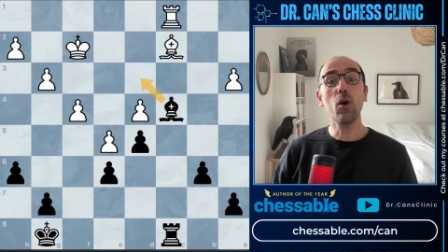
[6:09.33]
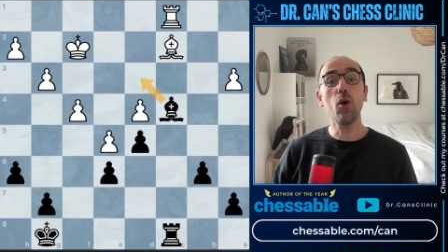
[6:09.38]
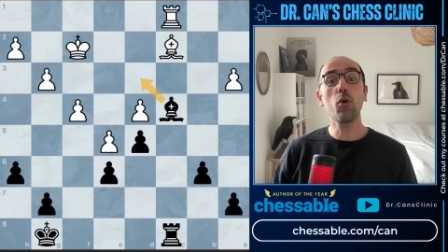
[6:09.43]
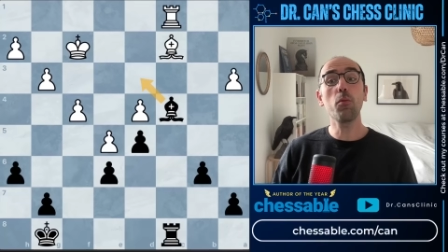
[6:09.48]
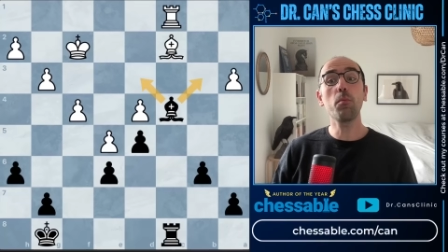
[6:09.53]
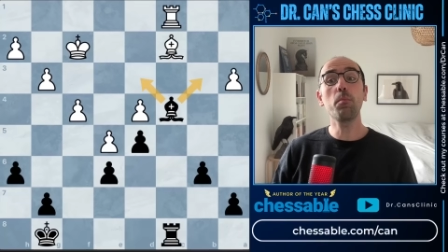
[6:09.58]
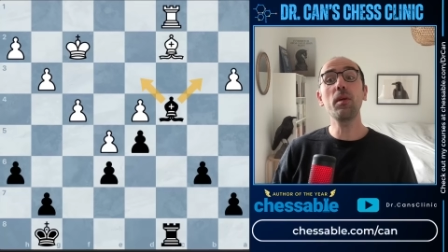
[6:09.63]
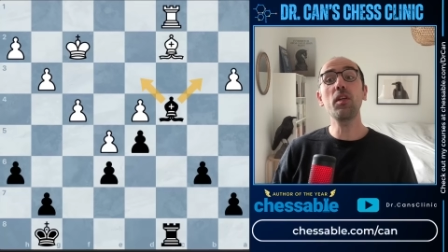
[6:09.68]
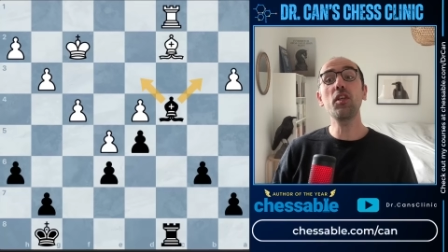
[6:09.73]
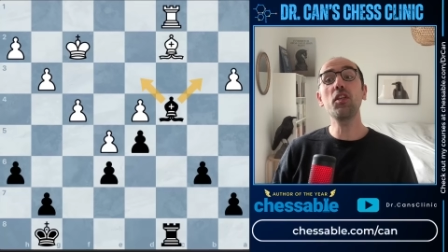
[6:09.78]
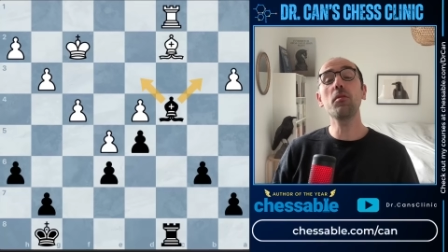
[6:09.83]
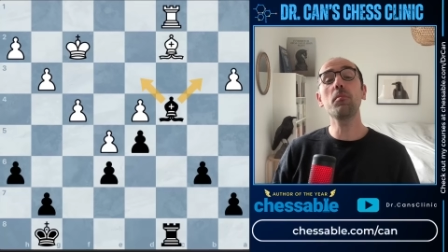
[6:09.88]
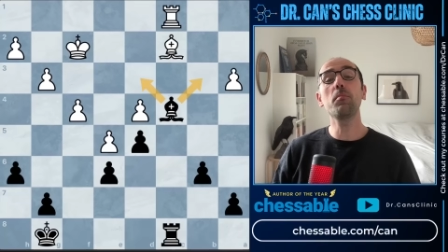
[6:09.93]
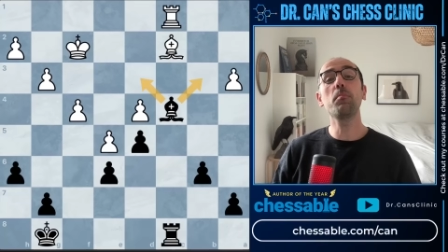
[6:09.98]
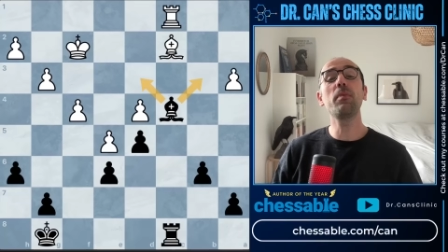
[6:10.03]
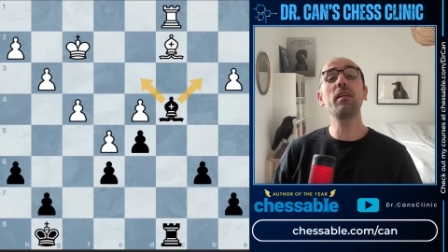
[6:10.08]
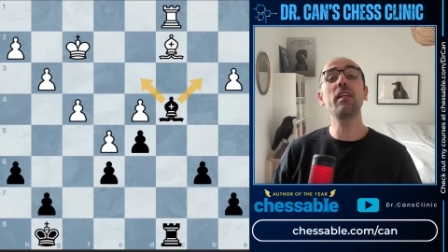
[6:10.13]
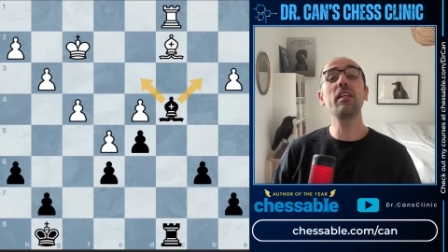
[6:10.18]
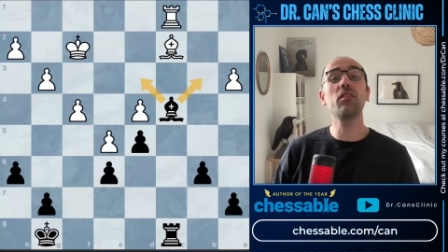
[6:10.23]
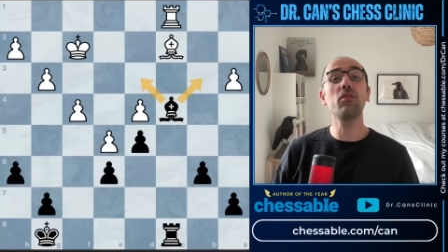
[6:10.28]
or
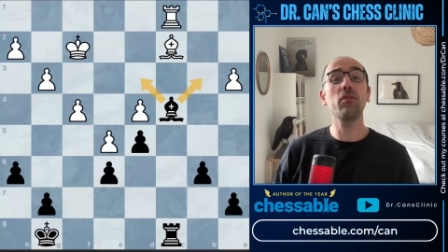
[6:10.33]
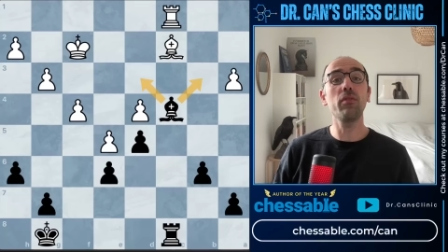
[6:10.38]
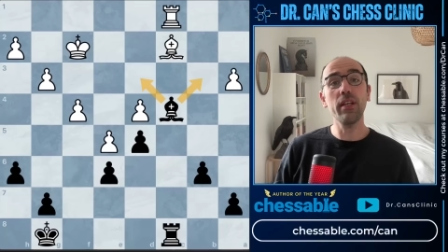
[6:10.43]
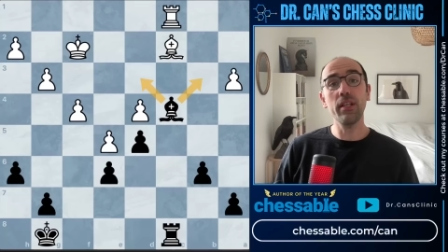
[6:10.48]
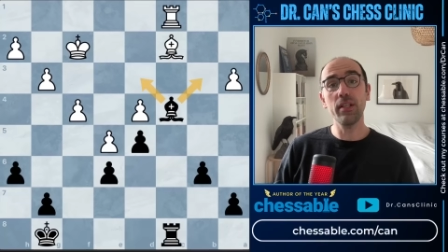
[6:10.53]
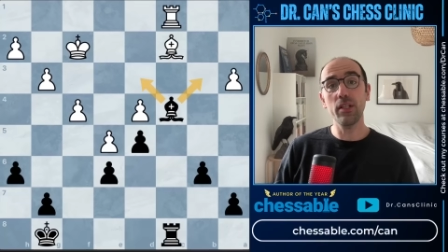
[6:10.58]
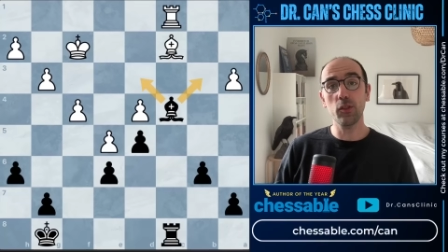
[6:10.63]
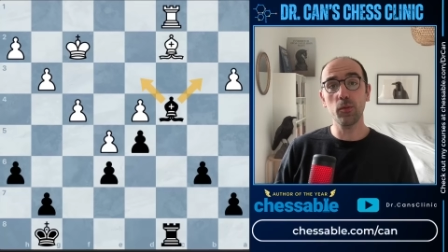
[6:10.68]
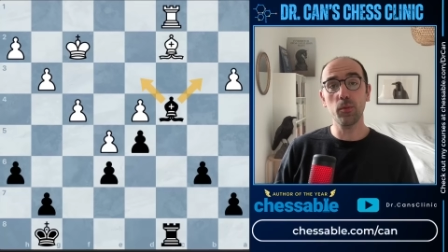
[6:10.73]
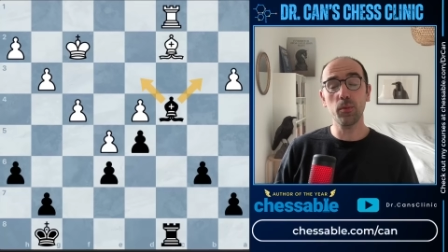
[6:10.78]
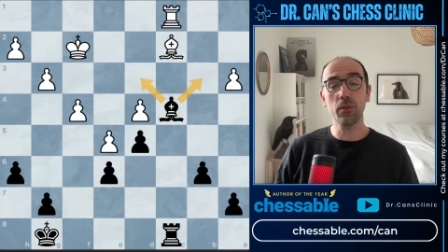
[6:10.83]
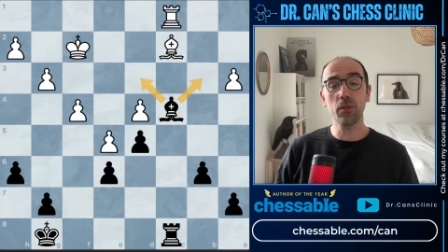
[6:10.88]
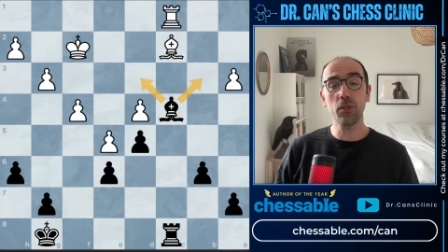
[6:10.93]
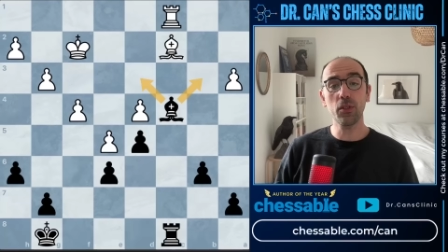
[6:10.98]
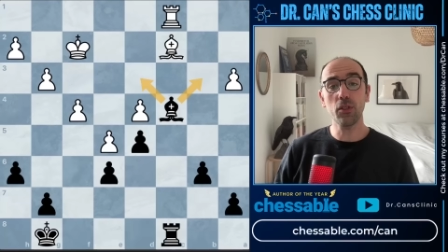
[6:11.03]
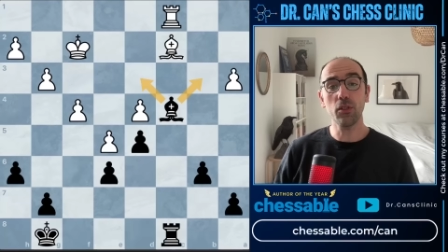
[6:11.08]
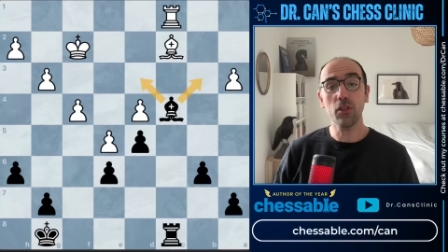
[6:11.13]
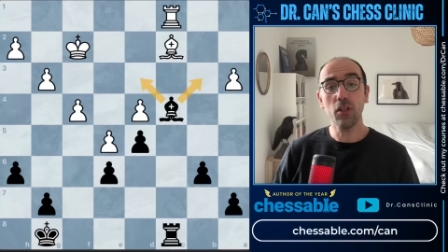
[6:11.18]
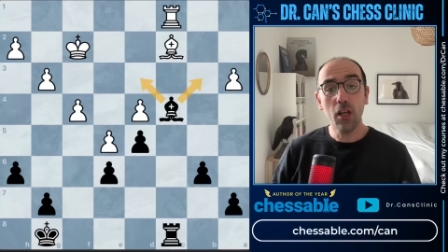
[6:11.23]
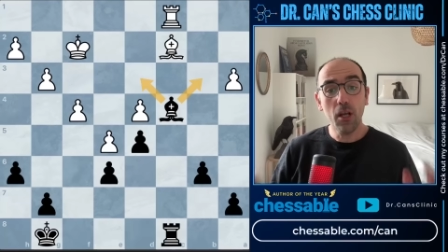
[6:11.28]
bishop b3 in this
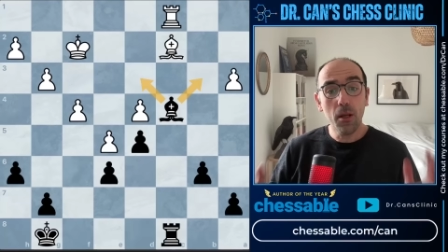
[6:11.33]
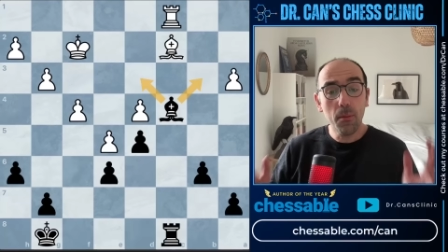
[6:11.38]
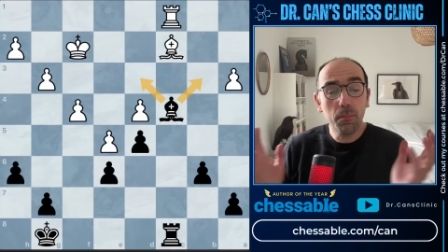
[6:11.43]
position?